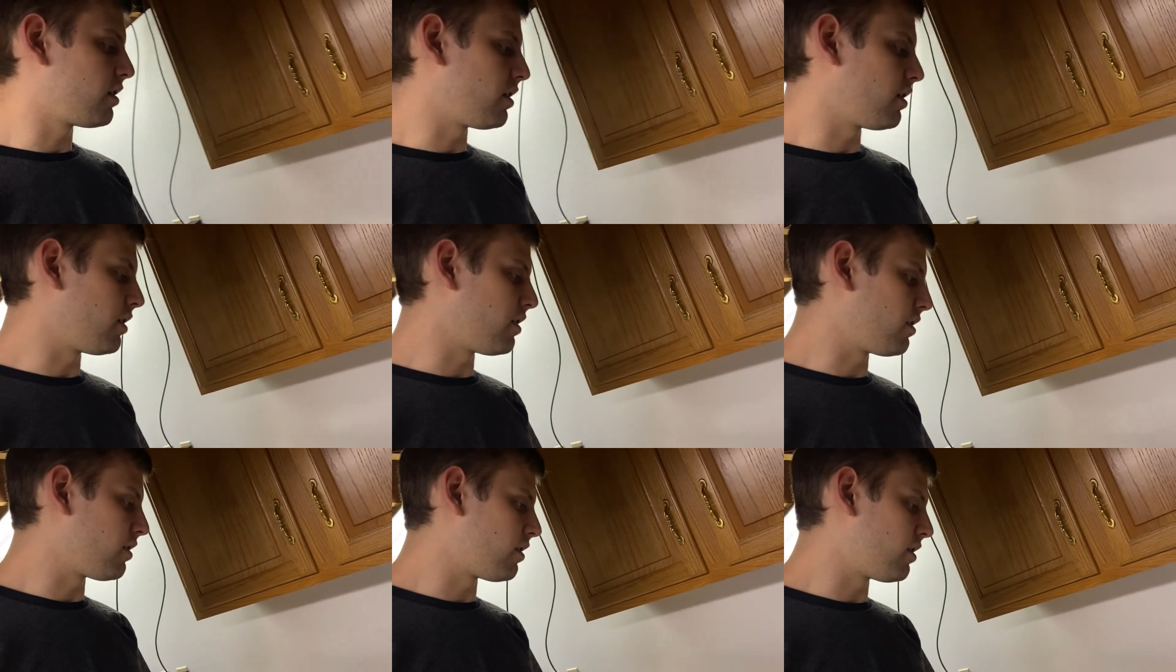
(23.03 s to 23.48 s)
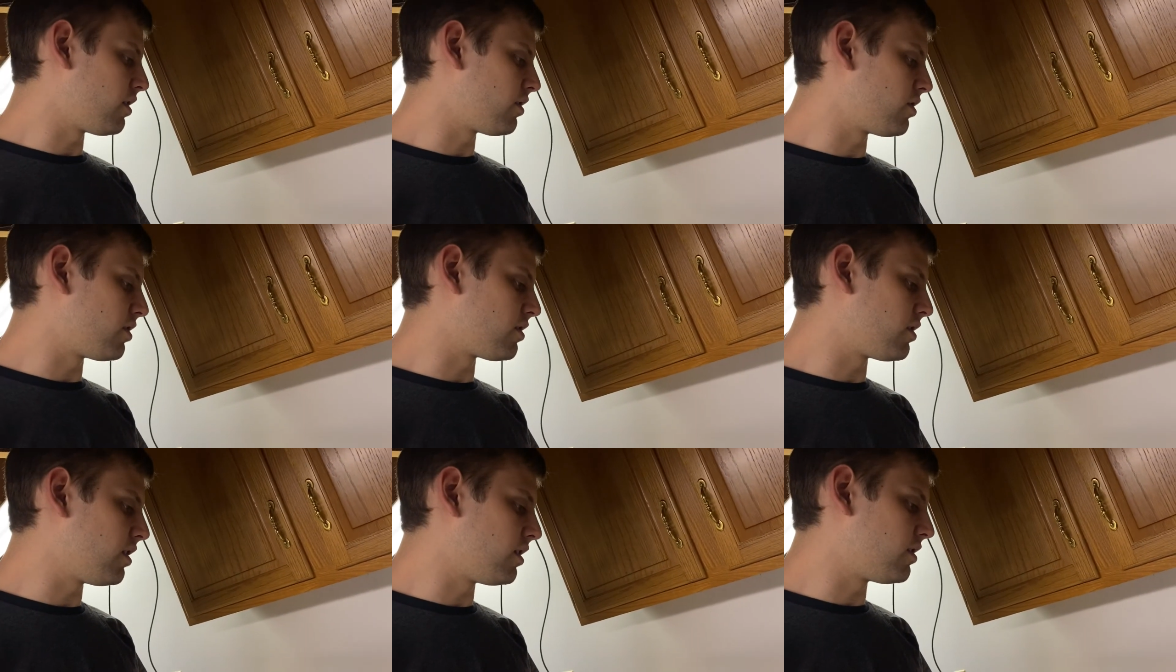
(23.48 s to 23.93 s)
and
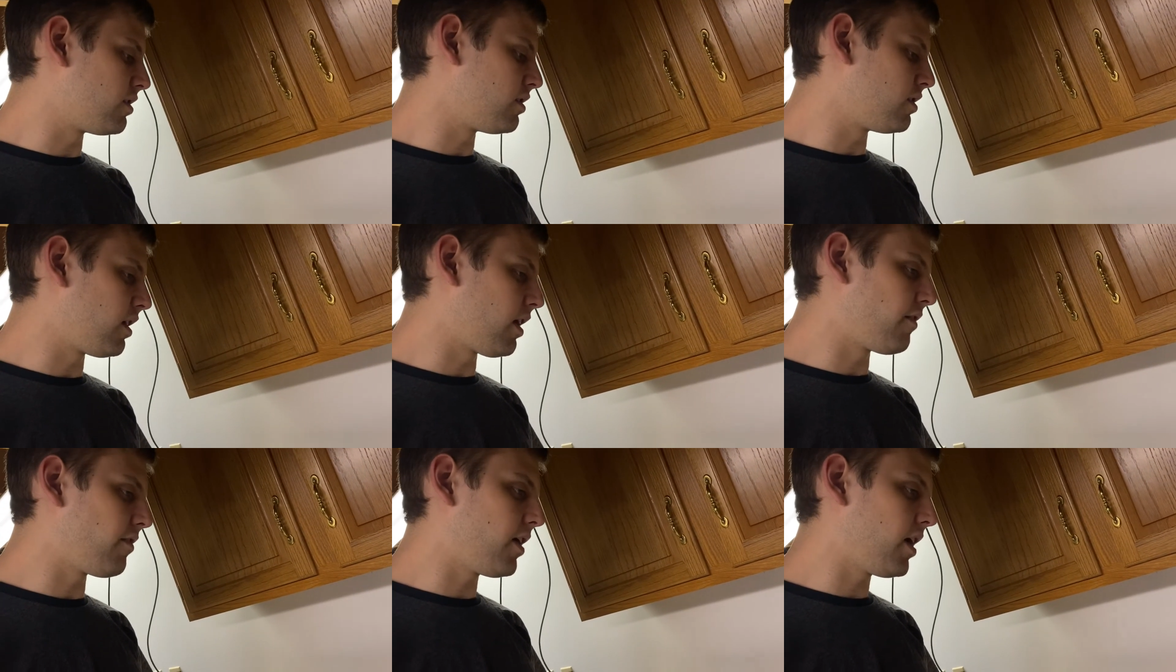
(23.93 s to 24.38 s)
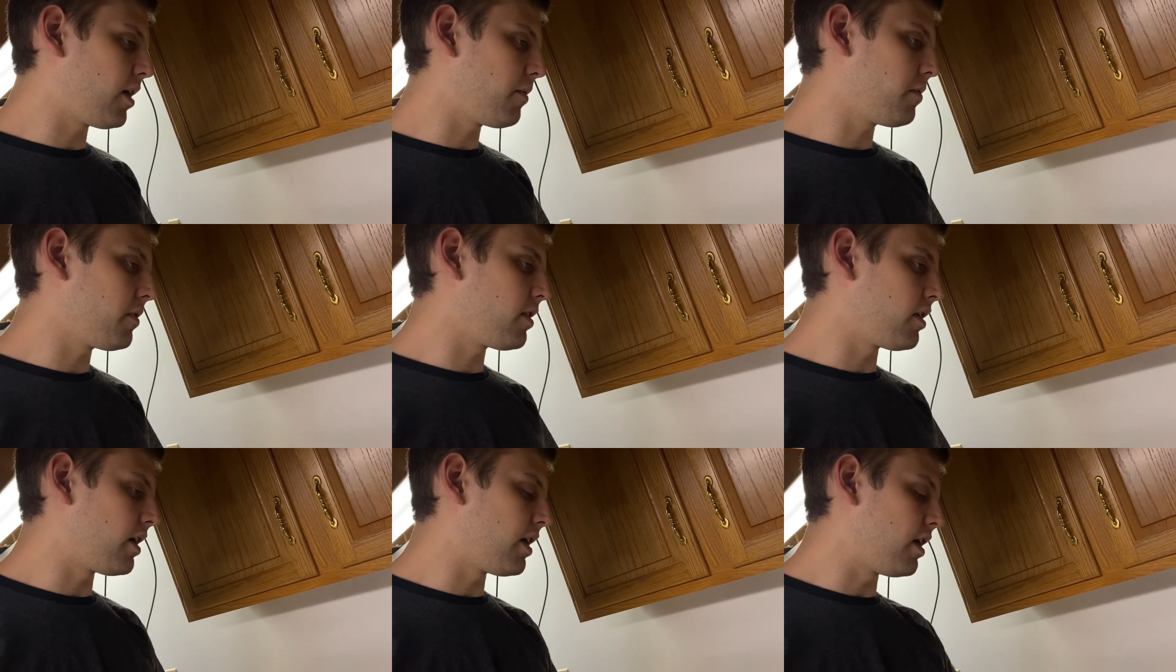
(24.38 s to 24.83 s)
just it, I've
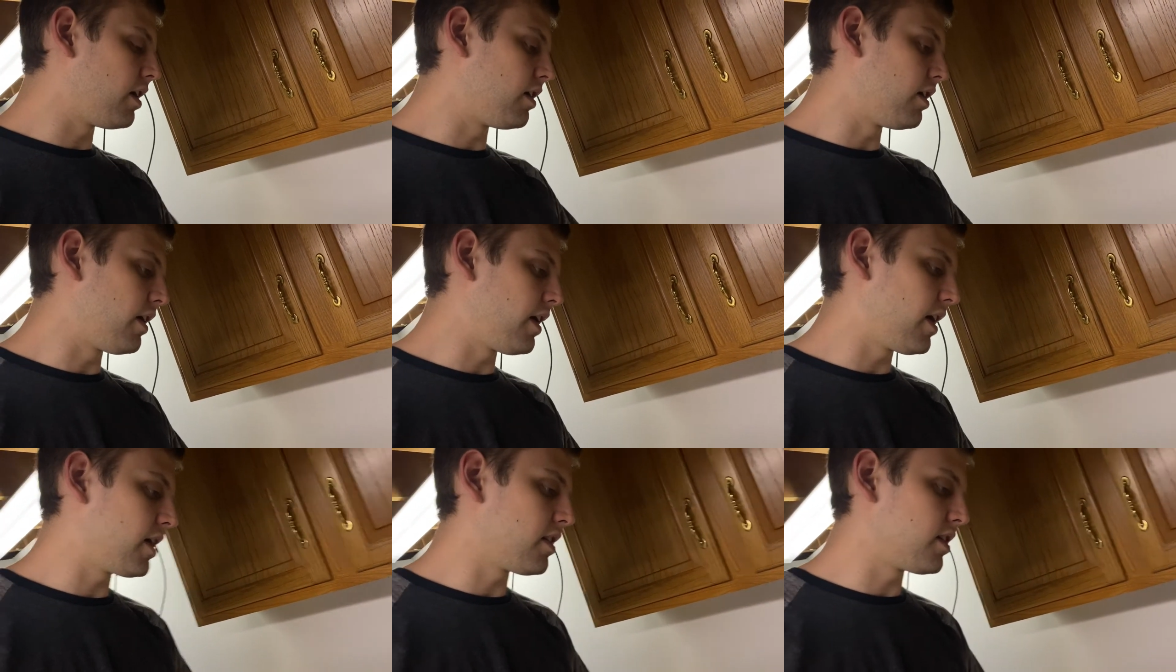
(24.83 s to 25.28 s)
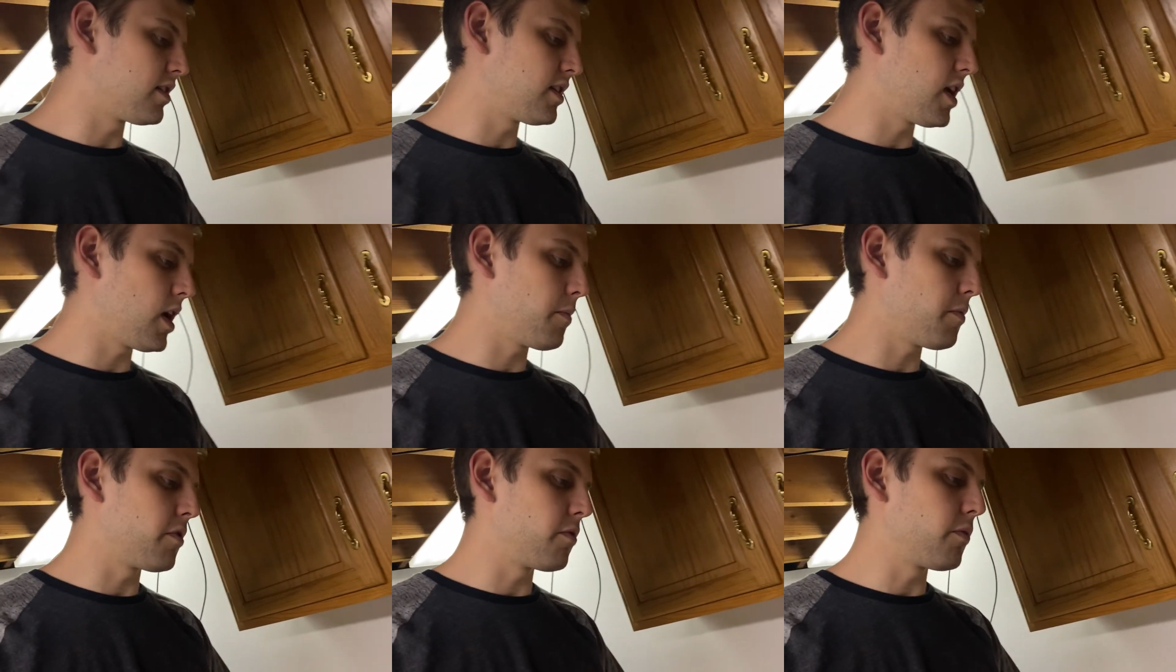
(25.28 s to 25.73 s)
haven't had this
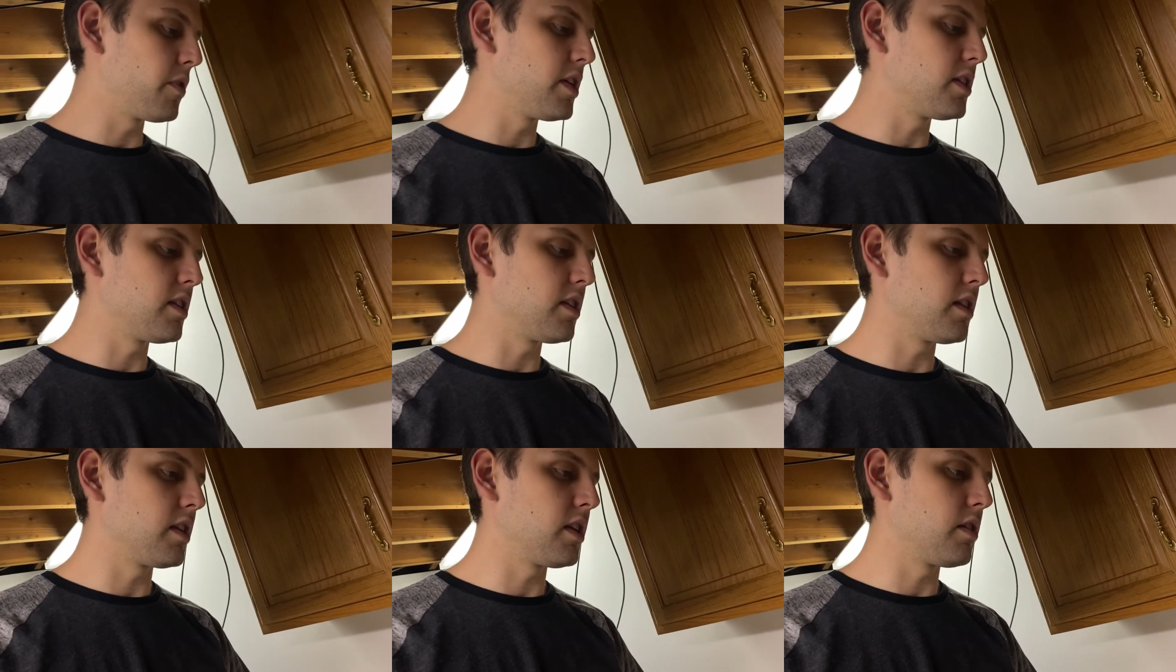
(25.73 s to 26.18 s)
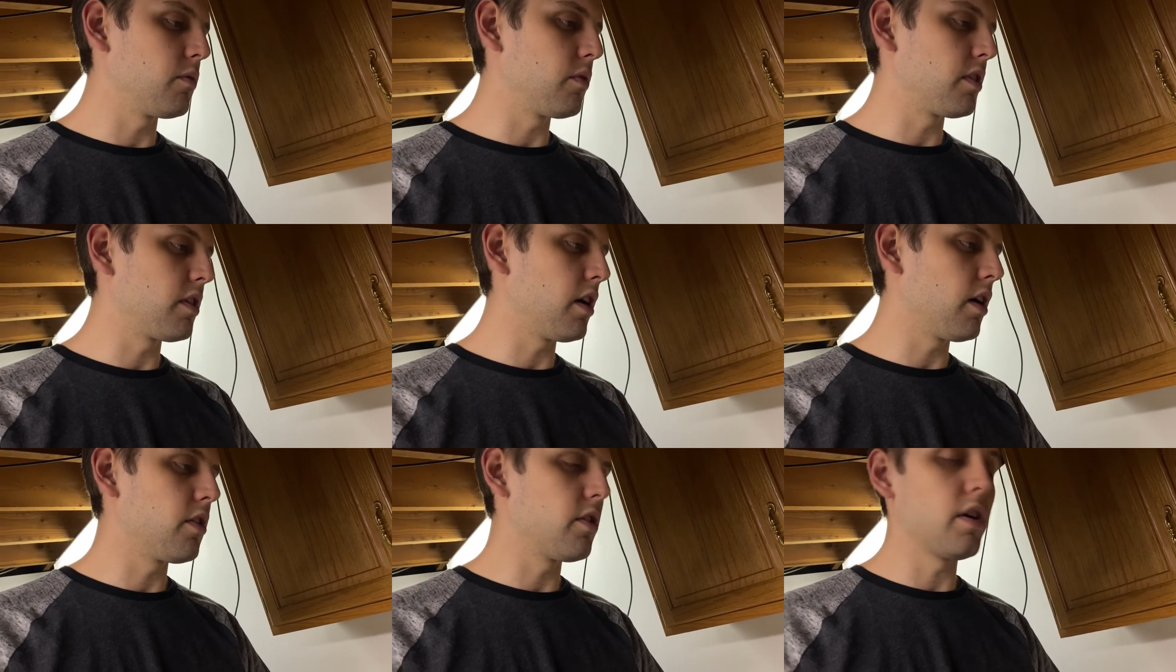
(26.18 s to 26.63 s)
happen recently with
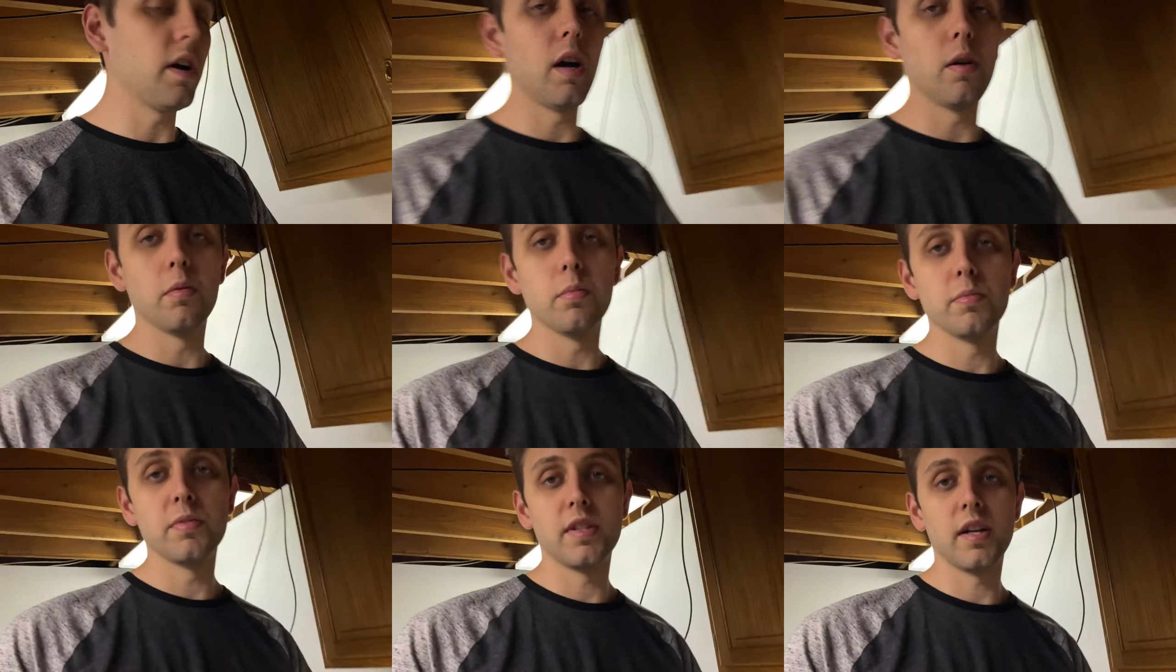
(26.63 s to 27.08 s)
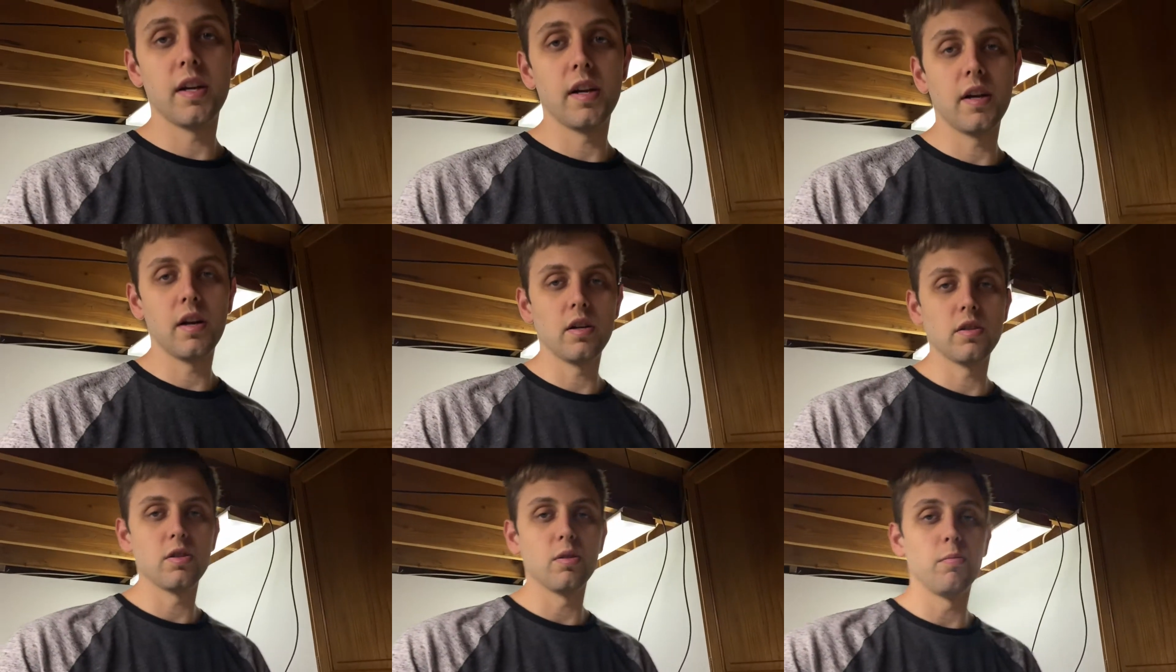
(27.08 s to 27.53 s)
other albums that I
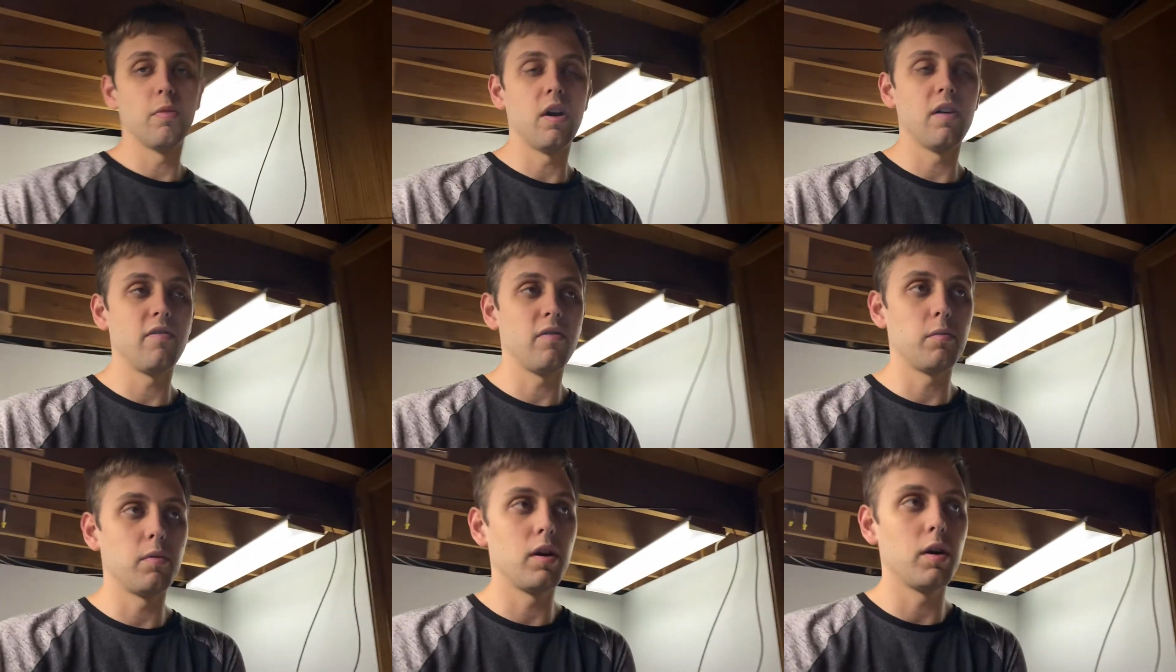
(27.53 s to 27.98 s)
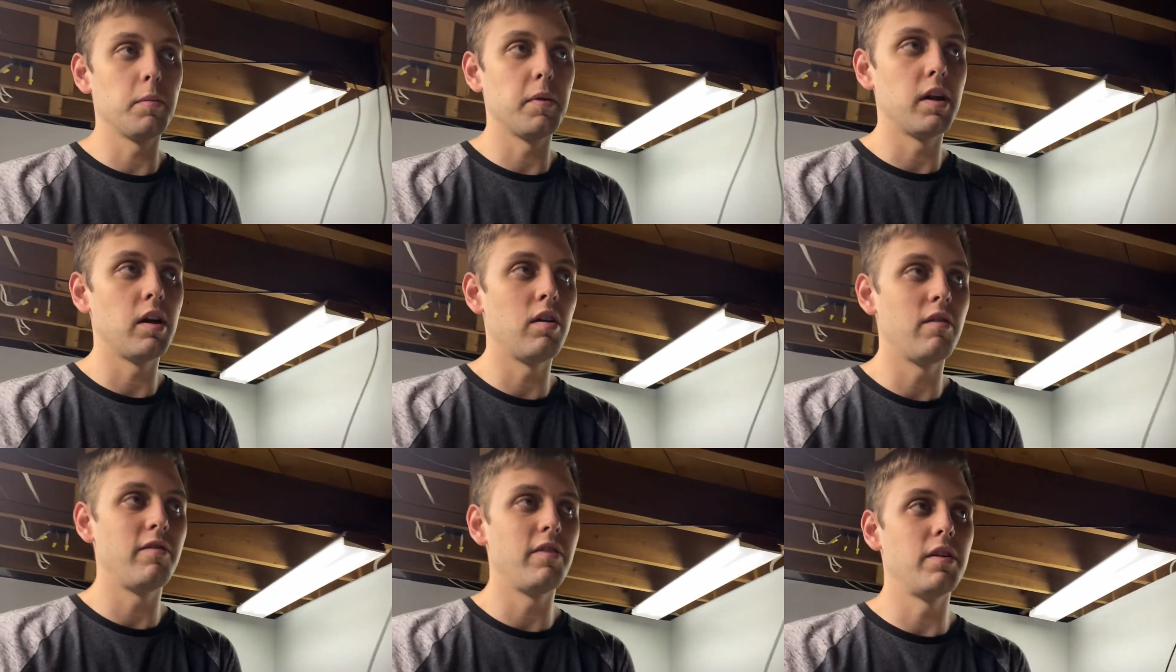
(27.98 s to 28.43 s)
also bought from Urban
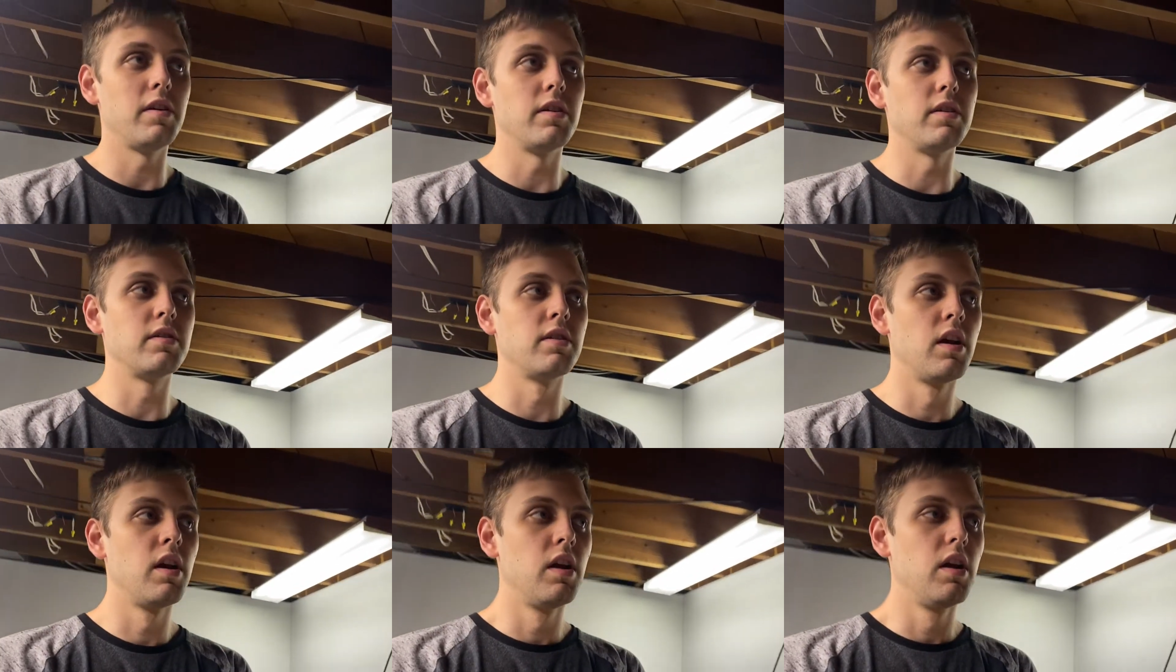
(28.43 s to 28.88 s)
Outfitters.